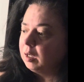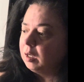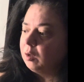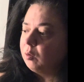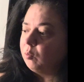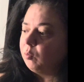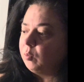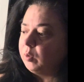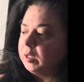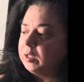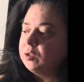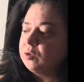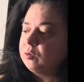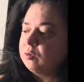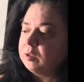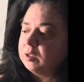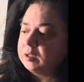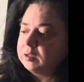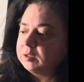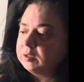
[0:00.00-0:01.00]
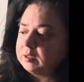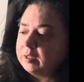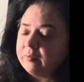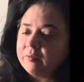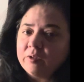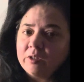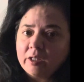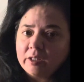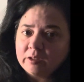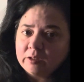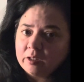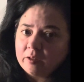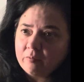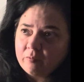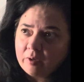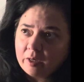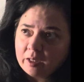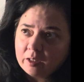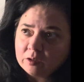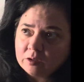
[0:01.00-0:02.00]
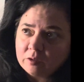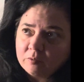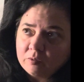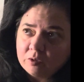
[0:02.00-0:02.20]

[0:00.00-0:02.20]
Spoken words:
we do this 7 days in advance if